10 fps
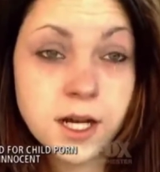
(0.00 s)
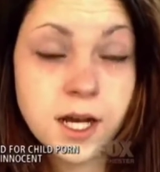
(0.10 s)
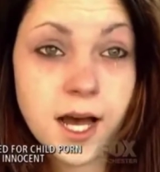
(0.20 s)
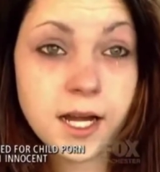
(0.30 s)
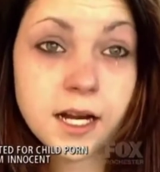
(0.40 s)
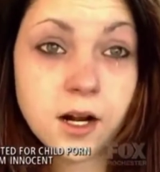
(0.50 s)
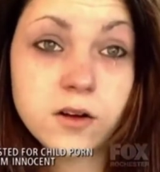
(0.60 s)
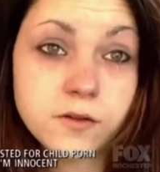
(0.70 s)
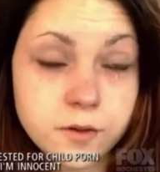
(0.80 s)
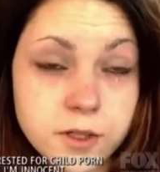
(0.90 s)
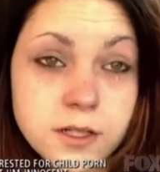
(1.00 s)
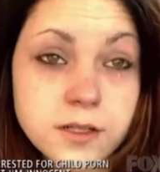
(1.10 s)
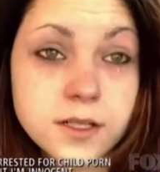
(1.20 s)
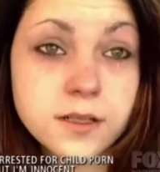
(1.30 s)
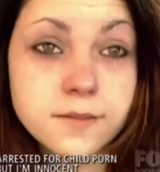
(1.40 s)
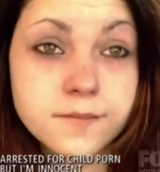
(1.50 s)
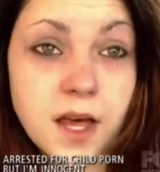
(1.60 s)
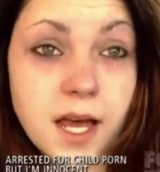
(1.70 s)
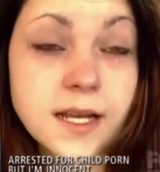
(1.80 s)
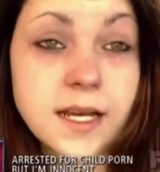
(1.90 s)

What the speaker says: I get off work, I